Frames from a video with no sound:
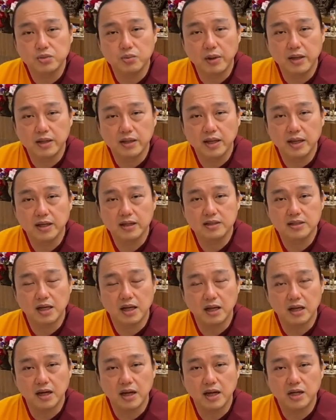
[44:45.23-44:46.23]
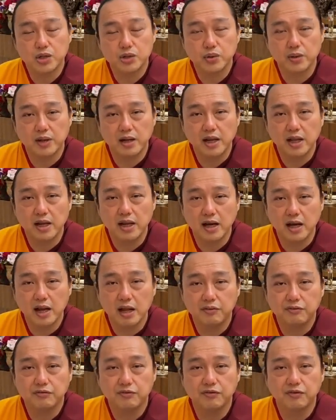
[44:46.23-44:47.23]
where things are naturally
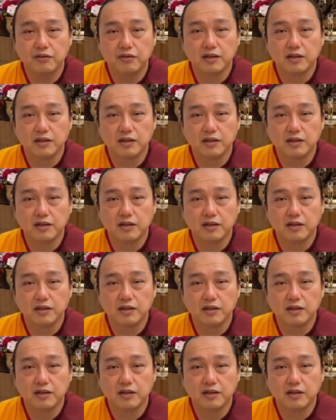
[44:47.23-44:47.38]
left